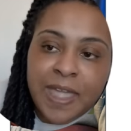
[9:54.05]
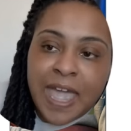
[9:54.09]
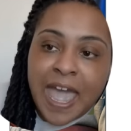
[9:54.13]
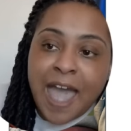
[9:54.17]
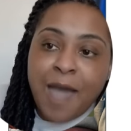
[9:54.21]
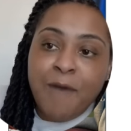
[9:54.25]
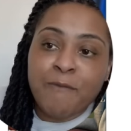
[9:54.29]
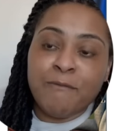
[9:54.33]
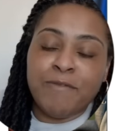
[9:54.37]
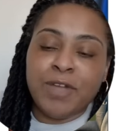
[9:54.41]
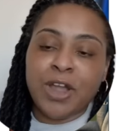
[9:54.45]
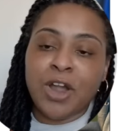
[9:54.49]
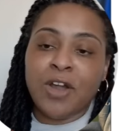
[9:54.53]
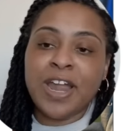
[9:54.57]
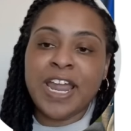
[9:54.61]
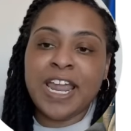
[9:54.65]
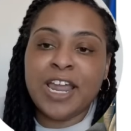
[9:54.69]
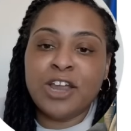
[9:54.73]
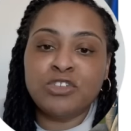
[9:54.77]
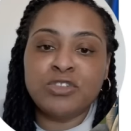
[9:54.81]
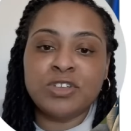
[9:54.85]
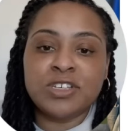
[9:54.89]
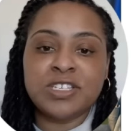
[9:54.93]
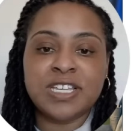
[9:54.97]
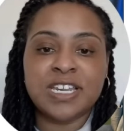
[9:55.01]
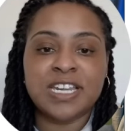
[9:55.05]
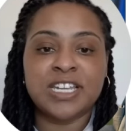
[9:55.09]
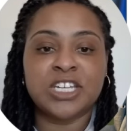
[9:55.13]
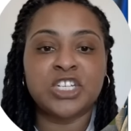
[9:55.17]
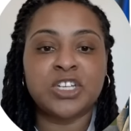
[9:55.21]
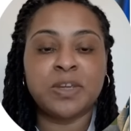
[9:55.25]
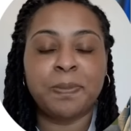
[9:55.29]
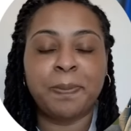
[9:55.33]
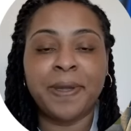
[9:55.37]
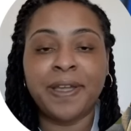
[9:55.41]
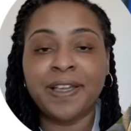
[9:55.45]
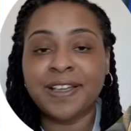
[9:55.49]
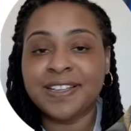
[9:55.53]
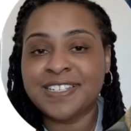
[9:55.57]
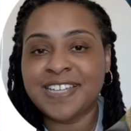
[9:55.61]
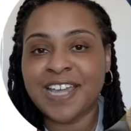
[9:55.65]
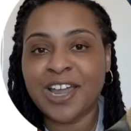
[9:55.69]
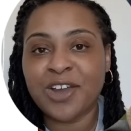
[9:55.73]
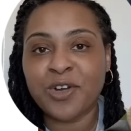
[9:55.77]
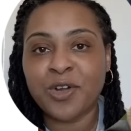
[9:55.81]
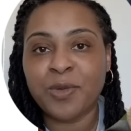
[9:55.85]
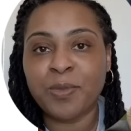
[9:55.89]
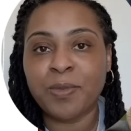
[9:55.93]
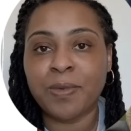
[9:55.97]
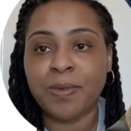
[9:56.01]
I'm very interested in shipping
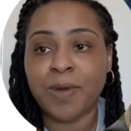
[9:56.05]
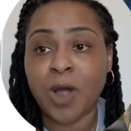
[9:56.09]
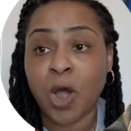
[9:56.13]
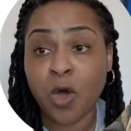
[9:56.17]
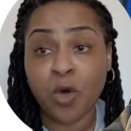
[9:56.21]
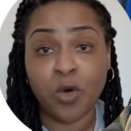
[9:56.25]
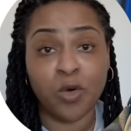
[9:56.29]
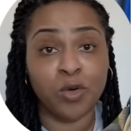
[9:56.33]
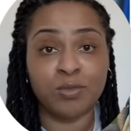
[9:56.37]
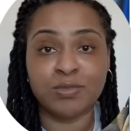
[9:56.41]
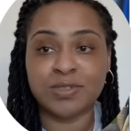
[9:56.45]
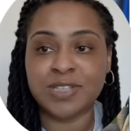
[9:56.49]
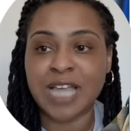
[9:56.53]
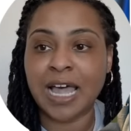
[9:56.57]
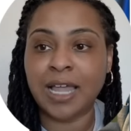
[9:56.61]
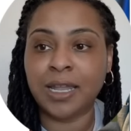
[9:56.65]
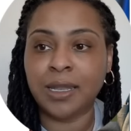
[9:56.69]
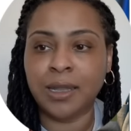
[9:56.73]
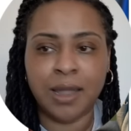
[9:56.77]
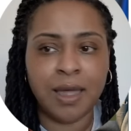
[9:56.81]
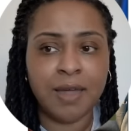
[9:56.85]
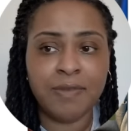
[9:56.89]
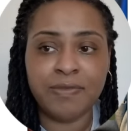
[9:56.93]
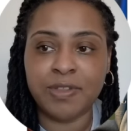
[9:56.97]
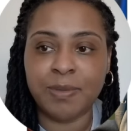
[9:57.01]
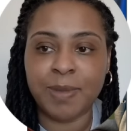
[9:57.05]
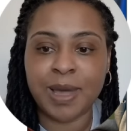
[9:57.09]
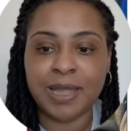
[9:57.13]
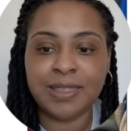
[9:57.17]
container homes. I love them.